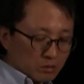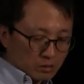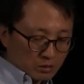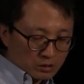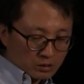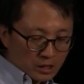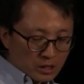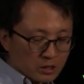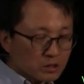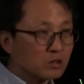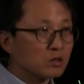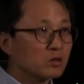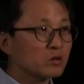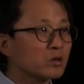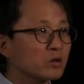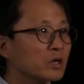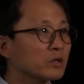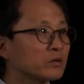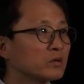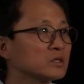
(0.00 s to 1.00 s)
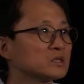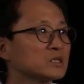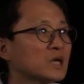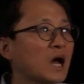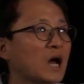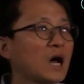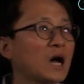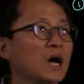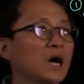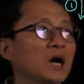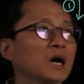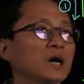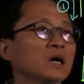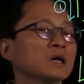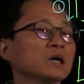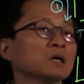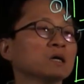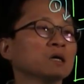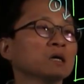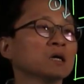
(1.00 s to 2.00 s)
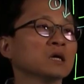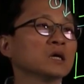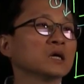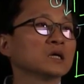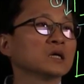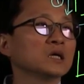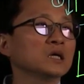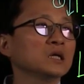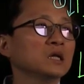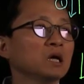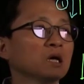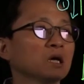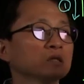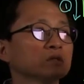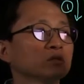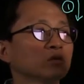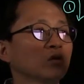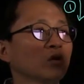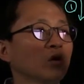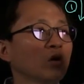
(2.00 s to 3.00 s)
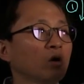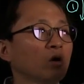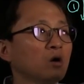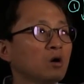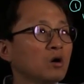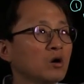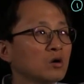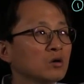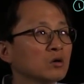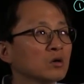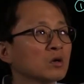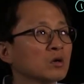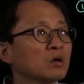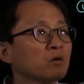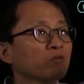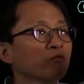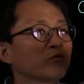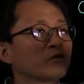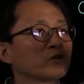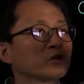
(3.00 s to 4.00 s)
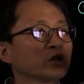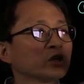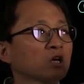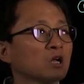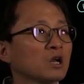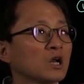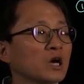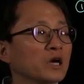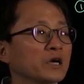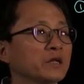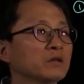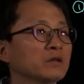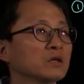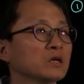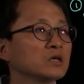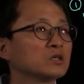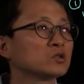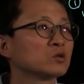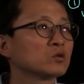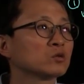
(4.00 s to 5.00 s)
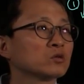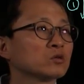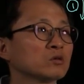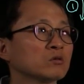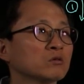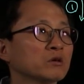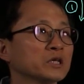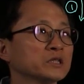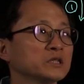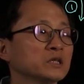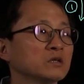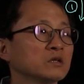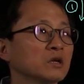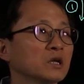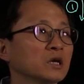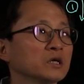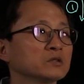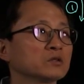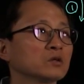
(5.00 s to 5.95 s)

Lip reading: Take a look at this ah. It has long vertical line and short horizontal line.